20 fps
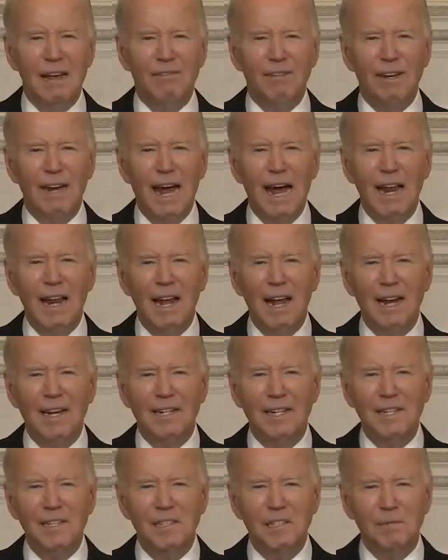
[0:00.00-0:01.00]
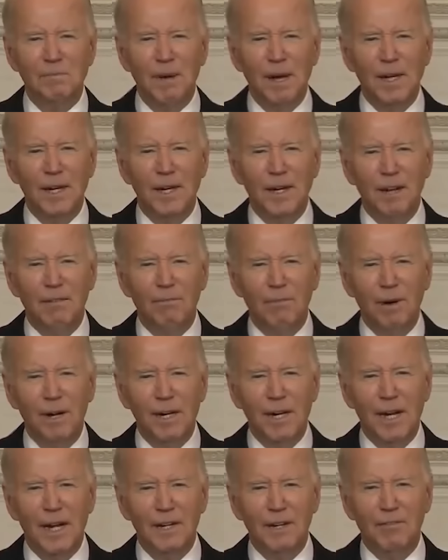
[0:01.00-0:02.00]
If an ally didn't spend enough
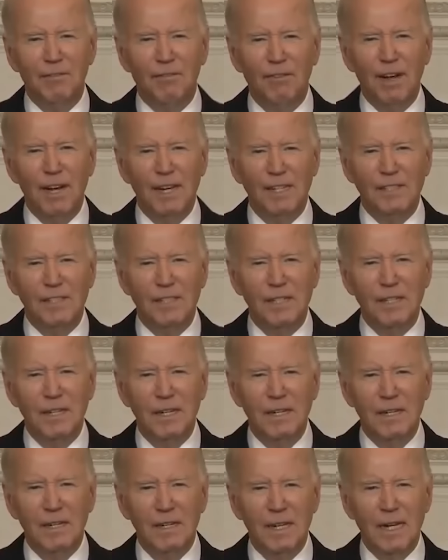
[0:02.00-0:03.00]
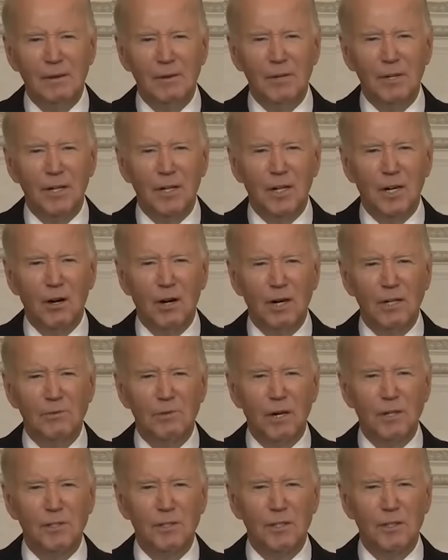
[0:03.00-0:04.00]
money on defense, he would encourage
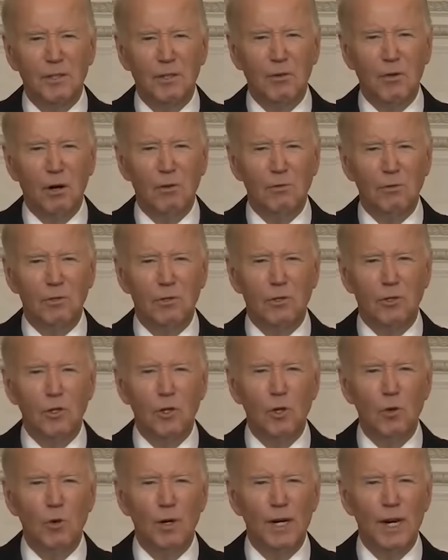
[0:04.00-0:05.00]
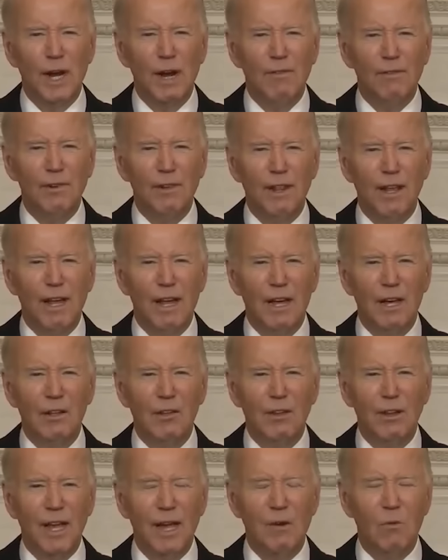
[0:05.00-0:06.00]
Russia to, quote, do whatever the hell
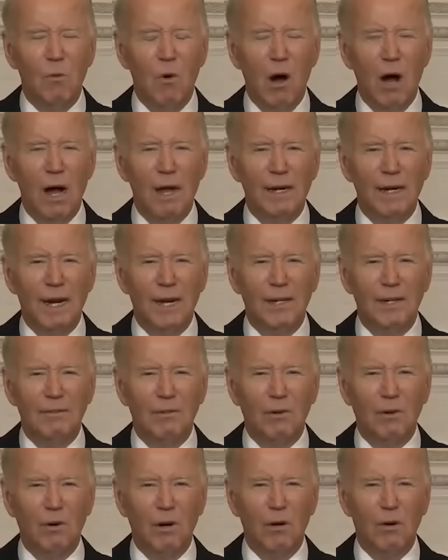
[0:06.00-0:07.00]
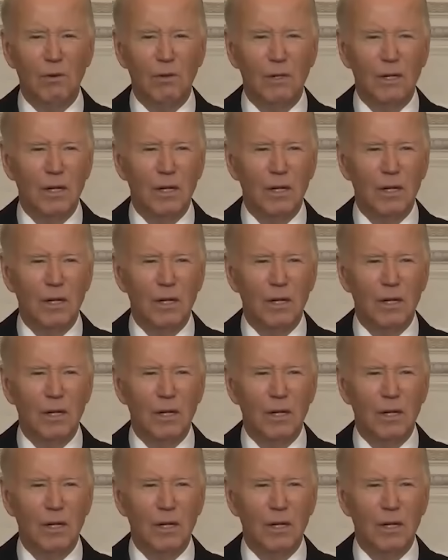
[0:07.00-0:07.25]
they want, end of quote.